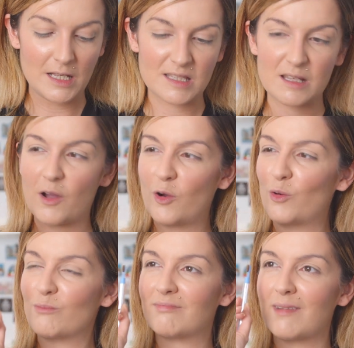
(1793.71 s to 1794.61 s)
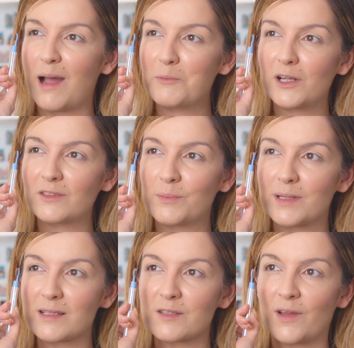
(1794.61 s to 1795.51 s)
So I'm not the
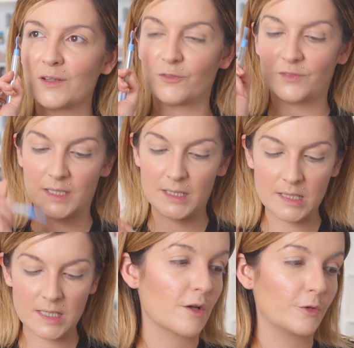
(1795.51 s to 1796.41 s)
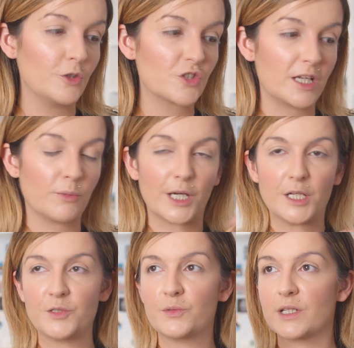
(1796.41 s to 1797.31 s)
biggest fan of this. So usually what I
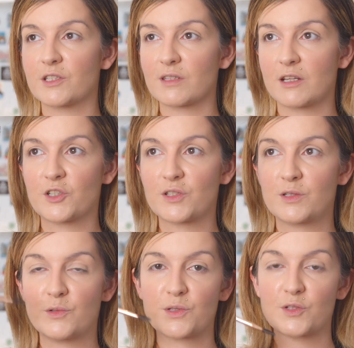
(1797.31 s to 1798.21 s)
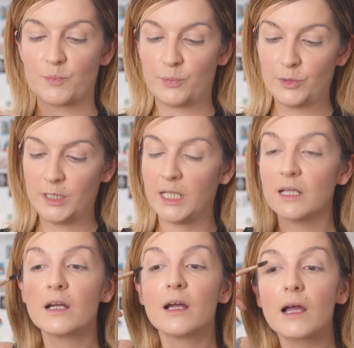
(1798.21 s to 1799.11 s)
do is I just use a spoolie
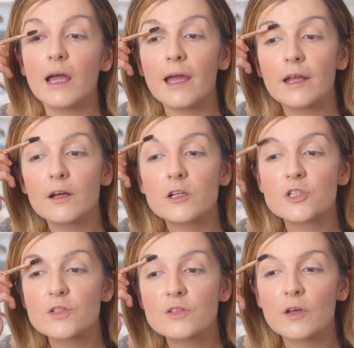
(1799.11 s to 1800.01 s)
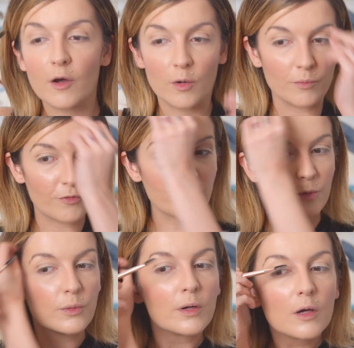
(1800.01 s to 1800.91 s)
and I just comb
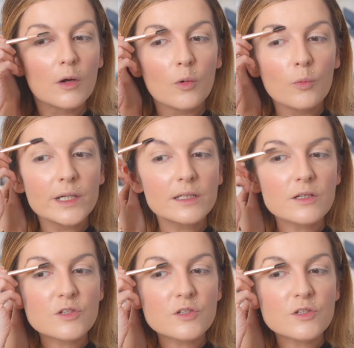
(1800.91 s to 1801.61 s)
through with a